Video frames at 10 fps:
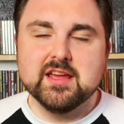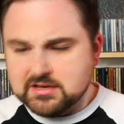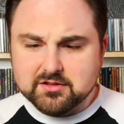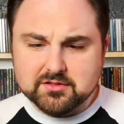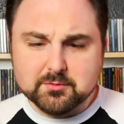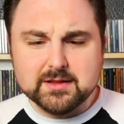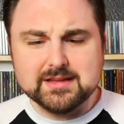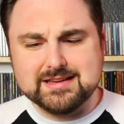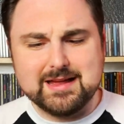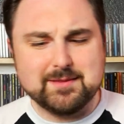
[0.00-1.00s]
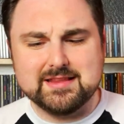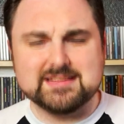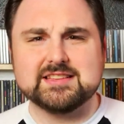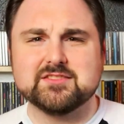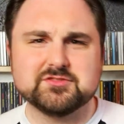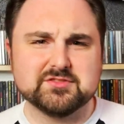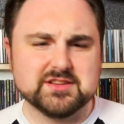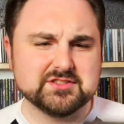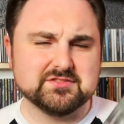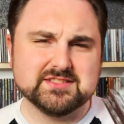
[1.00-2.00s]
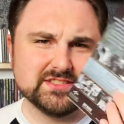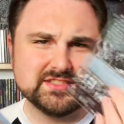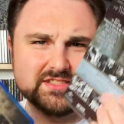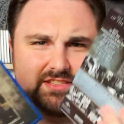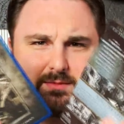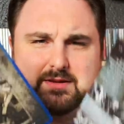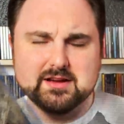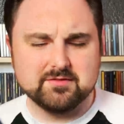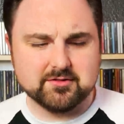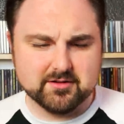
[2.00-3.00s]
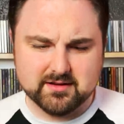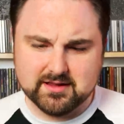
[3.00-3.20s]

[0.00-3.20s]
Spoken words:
They're really, I mean, like I said, they're traditional. It's just a slipcover.